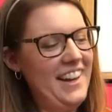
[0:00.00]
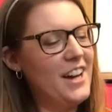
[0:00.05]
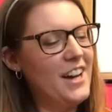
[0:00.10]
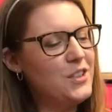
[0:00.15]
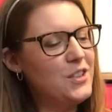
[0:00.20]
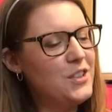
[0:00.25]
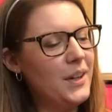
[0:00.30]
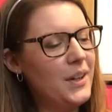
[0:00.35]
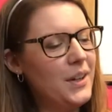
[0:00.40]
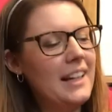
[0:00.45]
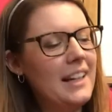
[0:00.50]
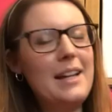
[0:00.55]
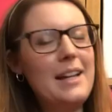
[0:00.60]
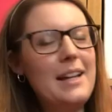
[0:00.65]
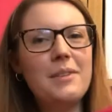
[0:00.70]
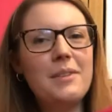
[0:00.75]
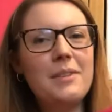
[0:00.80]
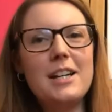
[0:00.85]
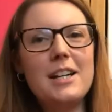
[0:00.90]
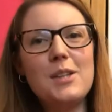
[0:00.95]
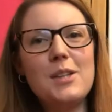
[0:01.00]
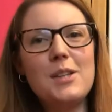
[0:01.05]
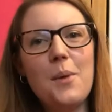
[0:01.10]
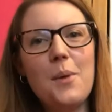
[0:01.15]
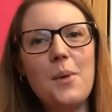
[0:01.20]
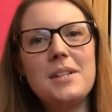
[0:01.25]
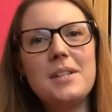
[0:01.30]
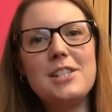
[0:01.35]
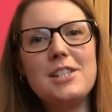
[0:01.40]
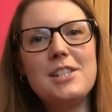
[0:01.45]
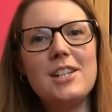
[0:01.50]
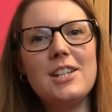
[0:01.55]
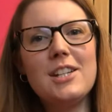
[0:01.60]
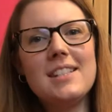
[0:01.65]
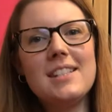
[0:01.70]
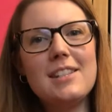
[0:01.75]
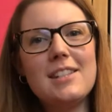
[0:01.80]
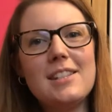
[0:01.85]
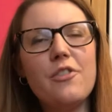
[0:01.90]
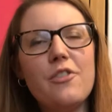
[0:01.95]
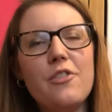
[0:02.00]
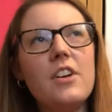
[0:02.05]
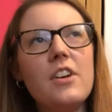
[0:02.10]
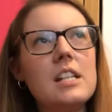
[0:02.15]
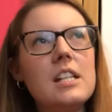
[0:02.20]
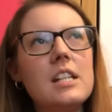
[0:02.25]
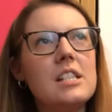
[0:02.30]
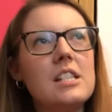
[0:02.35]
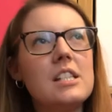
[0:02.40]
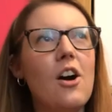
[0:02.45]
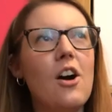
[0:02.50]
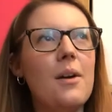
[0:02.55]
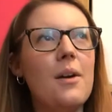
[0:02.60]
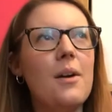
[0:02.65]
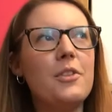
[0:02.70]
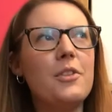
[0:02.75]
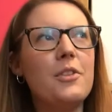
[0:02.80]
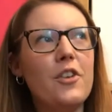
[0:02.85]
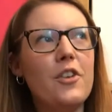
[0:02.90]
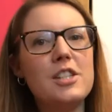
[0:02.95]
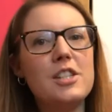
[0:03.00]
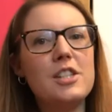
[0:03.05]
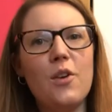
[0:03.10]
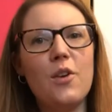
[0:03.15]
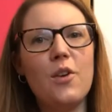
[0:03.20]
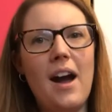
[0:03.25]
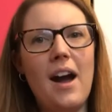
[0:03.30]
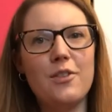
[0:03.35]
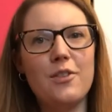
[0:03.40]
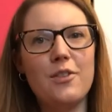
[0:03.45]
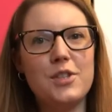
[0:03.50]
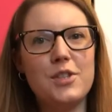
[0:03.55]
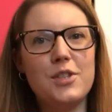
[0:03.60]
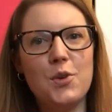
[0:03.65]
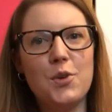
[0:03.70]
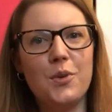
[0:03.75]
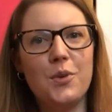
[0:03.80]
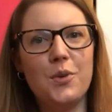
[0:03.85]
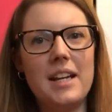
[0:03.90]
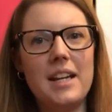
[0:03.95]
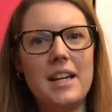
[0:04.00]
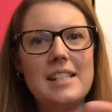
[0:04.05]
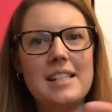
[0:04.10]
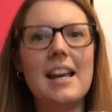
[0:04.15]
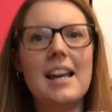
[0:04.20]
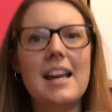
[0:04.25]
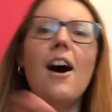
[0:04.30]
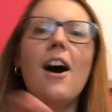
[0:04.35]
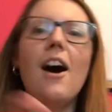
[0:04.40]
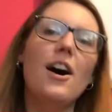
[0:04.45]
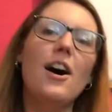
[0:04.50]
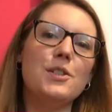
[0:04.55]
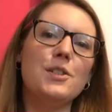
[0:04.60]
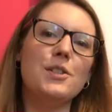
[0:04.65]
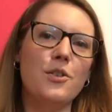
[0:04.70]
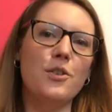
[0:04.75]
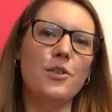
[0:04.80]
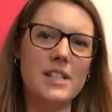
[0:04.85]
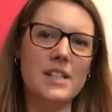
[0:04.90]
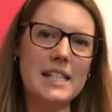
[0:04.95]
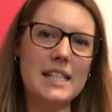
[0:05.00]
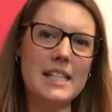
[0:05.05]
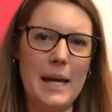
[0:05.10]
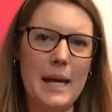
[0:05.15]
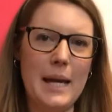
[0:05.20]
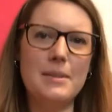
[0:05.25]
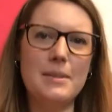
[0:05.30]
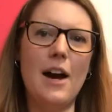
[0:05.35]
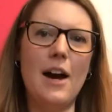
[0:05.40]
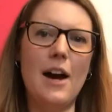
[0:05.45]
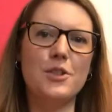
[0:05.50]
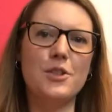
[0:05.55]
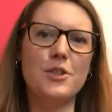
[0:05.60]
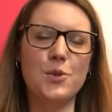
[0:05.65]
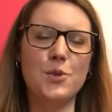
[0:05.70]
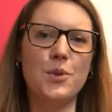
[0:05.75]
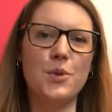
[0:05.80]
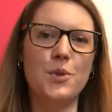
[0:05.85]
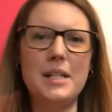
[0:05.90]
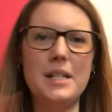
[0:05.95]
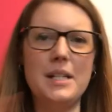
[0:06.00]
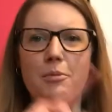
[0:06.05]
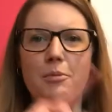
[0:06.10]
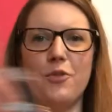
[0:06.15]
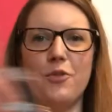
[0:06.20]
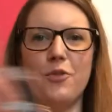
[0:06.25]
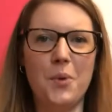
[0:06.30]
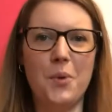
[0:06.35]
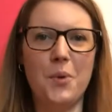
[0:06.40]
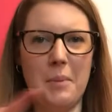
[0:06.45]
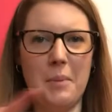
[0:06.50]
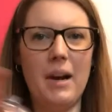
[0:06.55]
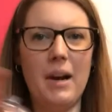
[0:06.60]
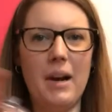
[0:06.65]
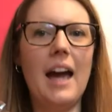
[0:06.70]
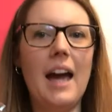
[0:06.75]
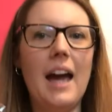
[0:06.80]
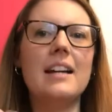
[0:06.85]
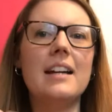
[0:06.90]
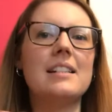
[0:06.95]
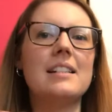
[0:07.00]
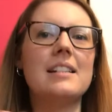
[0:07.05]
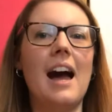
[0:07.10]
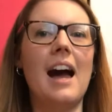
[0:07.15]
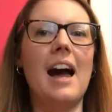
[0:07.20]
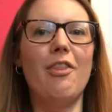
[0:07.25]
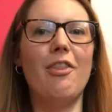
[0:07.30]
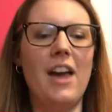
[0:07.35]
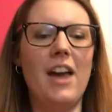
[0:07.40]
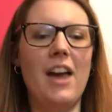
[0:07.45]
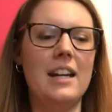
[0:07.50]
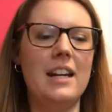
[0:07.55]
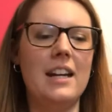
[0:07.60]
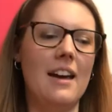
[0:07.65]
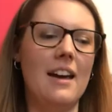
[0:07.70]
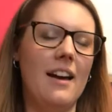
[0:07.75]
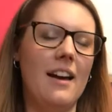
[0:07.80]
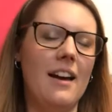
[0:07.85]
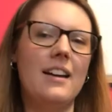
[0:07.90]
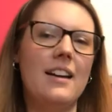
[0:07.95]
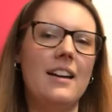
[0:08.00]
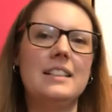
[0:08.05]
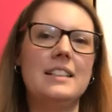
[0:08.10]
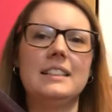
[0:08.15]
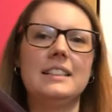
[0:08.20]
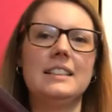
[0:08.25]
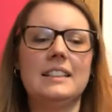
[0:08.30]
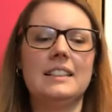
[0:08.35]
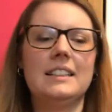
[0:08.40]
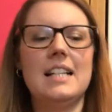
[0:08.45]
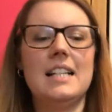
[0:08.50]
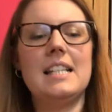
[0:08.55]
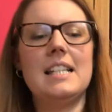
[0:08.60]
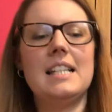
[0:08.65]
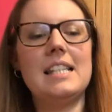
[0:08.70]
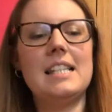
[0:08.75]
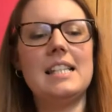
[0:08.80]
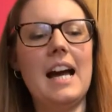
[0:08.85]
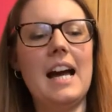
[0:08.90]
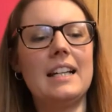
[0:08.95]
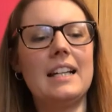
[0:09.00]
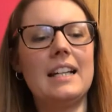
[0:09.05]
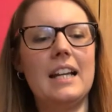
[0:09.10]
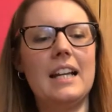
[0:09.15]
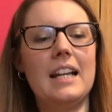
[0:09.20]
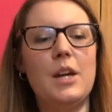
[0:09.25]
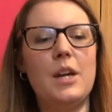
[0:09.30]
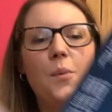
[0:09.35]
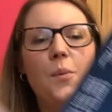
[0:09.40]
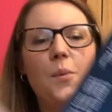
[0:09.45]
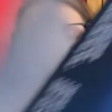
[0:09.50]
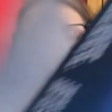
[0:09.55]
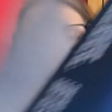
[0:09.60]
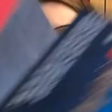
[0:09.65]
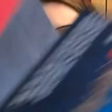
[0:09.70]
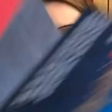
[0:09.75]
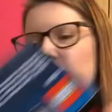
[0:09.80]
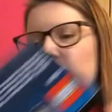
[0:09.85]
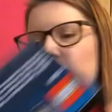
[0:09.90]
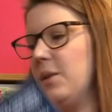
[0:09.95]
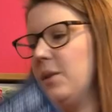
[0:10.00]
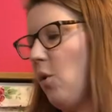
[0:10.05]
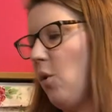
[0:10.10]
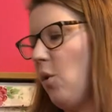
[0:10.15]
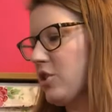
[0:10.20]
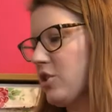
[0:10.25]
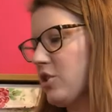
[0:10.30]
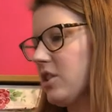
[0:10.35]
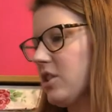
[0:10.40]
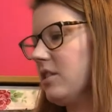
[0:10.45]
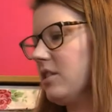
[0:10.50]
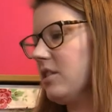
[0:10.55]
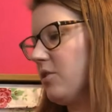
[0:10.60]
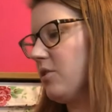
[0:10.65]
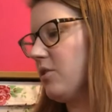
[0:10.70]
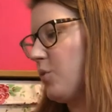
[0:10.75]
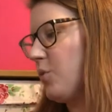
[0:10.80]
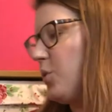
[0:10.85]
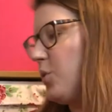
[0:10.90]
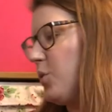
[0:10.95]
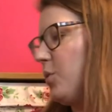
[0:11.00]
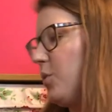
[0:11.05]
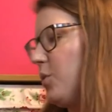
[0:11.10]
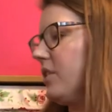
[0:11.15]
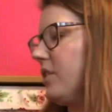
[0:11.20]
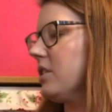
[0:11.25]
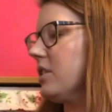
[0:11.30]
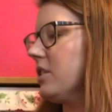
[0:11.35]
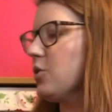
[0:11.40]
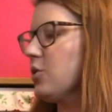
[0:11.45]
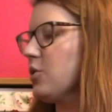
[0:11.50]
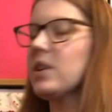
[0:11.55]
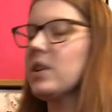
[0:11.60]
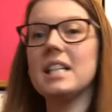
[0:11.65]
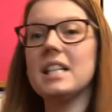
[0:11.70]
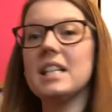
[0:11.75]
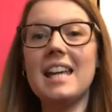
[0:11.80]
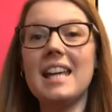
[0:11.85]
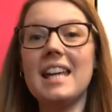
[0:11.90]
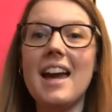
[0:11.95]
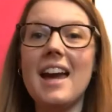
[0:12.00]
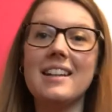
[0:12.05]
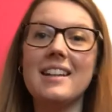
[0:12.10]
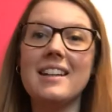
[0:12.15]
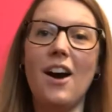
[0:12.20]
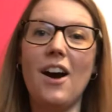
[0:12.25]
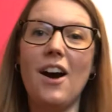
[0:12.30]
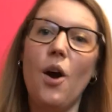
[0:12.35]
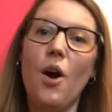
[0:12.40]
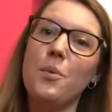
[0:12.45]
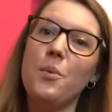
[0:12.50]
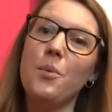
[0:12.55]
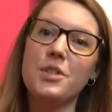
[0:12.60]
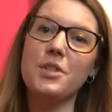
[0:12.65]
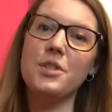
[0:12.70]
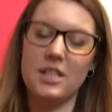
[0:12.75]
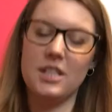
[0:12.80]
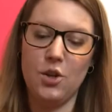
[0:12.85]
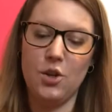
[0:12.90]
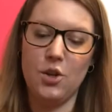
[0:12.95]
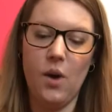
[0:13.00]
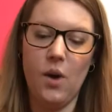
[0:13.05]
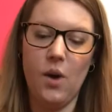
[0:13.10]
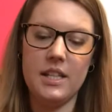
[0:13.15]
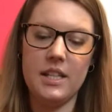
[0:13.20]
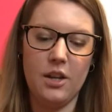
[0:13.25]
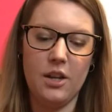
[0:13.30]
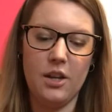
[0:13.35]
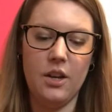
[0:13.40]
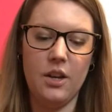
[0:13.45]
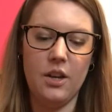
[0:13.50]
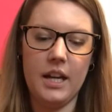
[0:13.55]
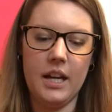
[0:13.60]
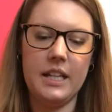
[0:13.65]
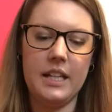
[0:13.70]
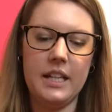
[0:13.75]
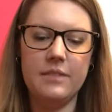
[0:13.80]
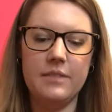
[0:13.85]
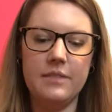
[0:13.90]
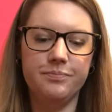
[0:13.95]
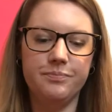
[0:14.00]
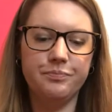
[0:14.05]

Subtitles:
Annoyingly, because I was just the first go round of stories, I sort of escaped out of stories before it played, and then sadly when I re-watched through the stories again, I wasn't quite so lucky.